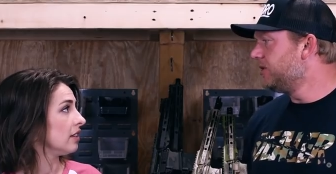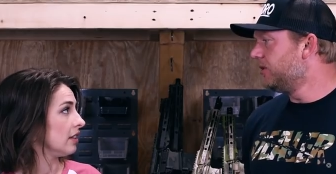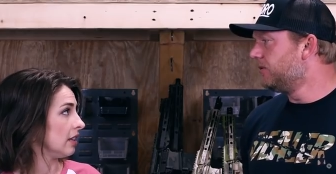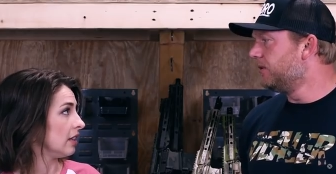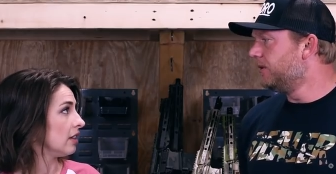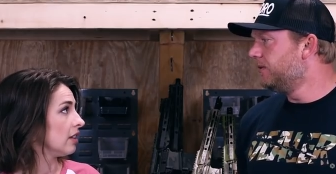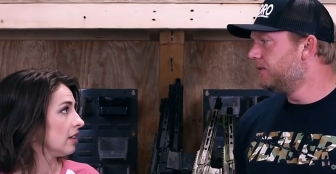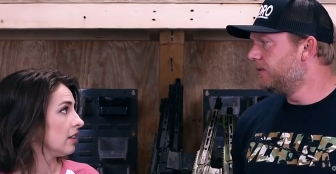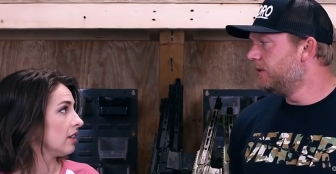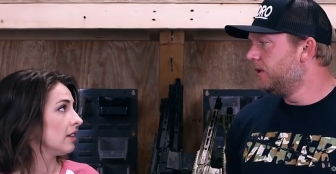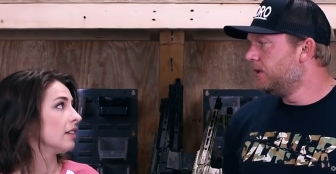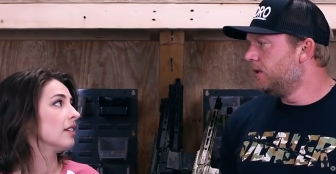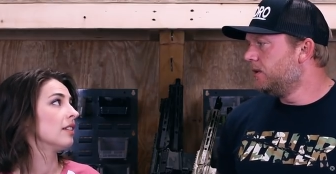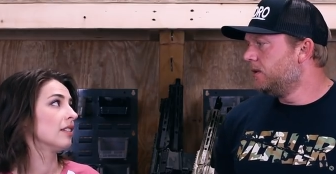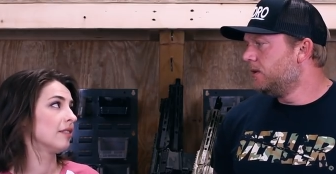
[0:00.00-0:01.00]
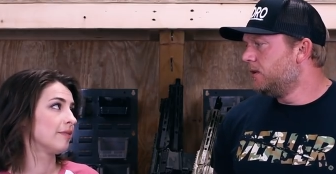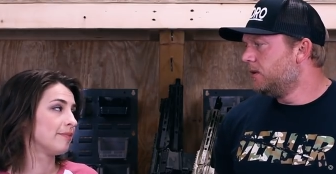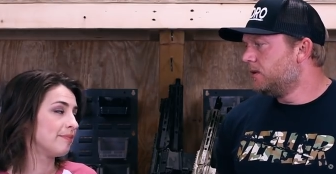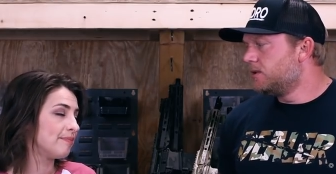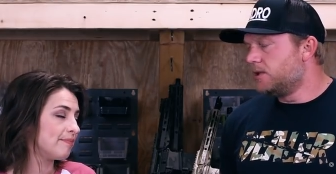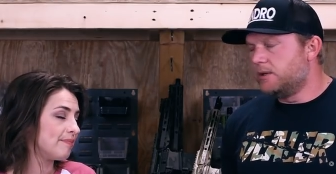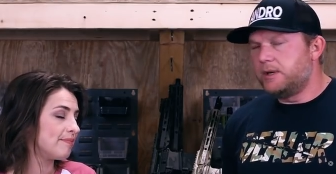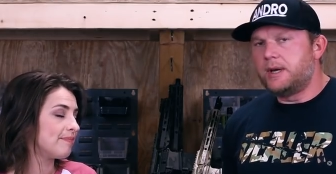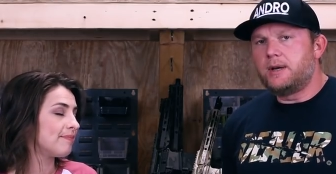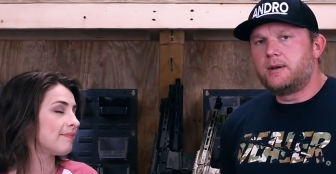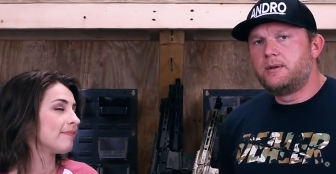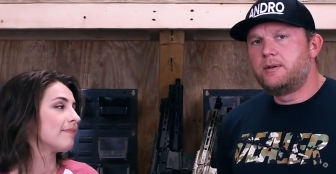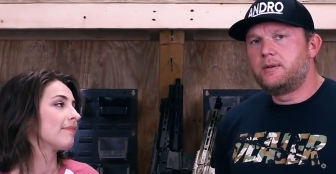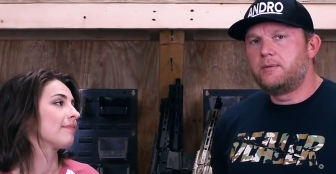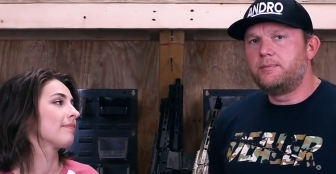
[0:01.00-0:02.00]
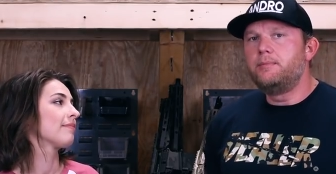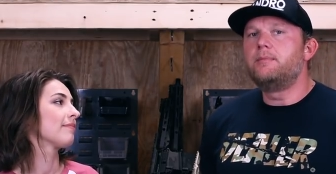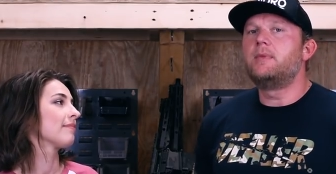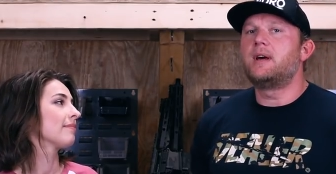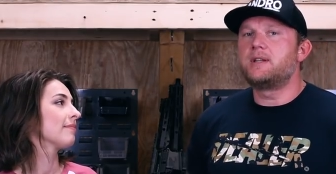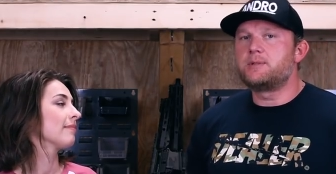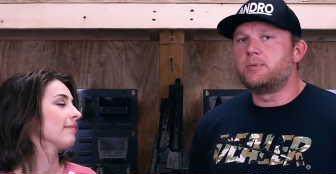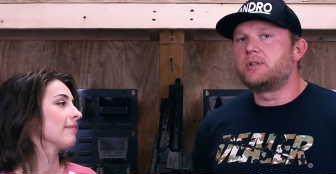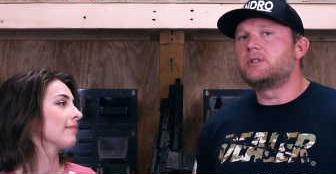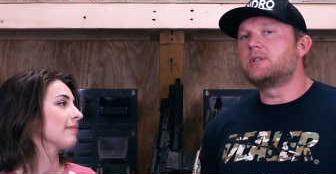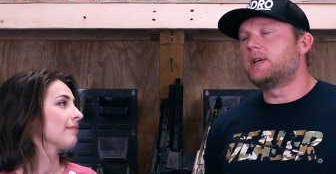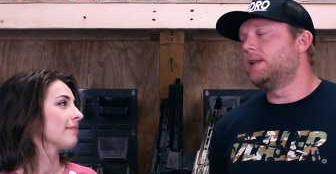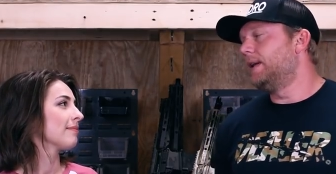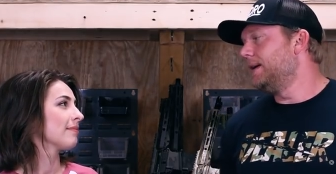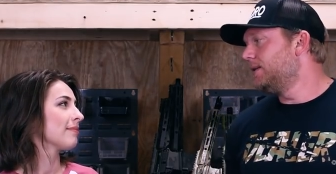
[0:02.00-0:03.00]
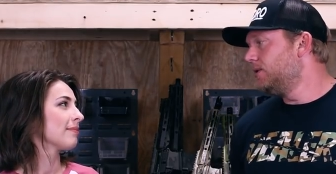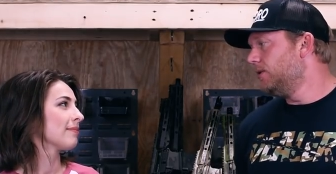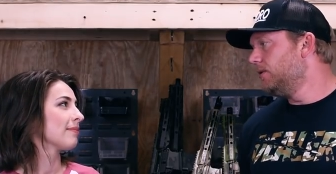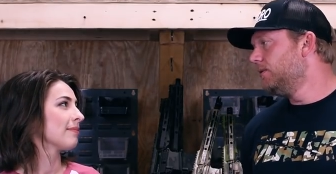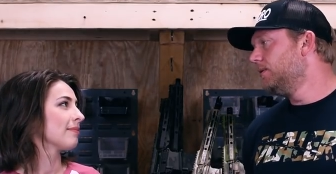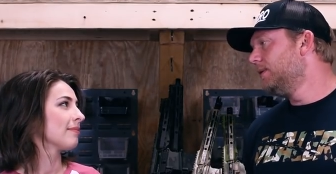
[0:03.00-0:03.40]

Speaker 1: children. So yeah, not as much as I'd like to.